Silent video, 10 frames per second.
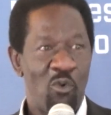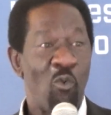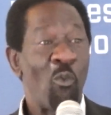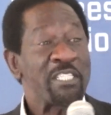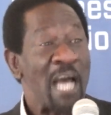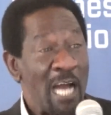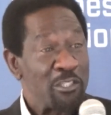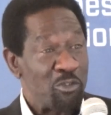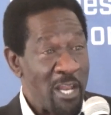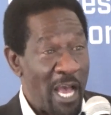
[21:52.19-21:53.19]
What
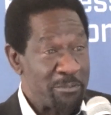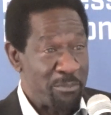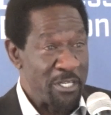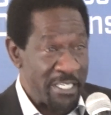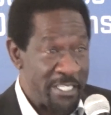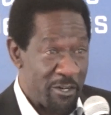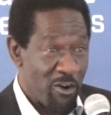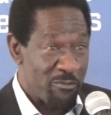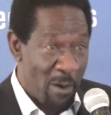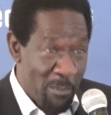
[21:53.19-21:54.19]
actually has been written
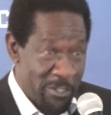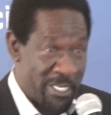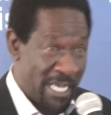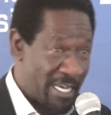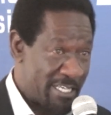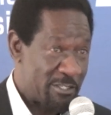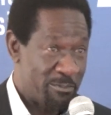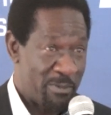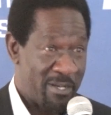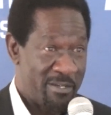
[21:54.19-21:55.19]
off about that
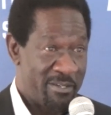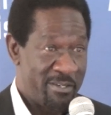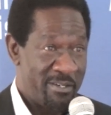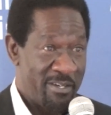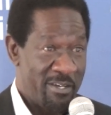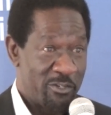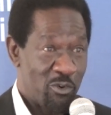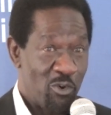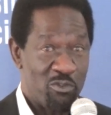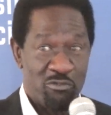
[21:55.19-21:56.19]
customer.
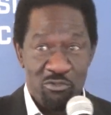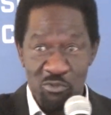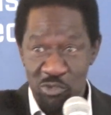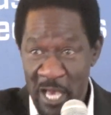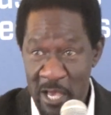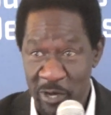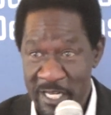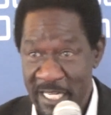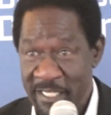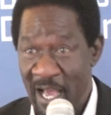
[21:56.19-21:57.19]
So you share your
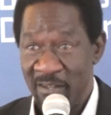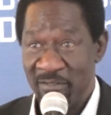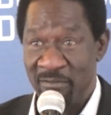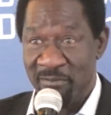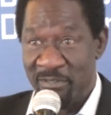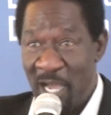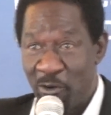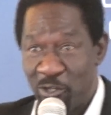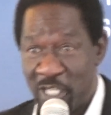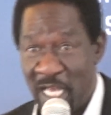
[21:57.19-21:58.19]
data,
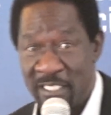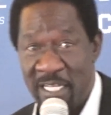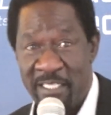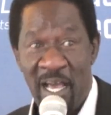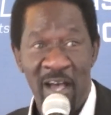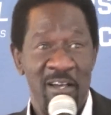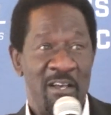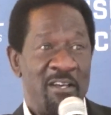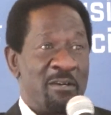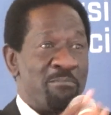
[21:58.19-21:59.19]
Sacco shares data,
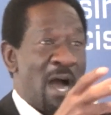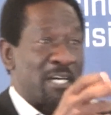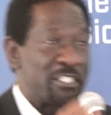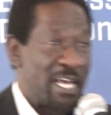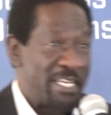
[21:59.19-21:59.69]
banks share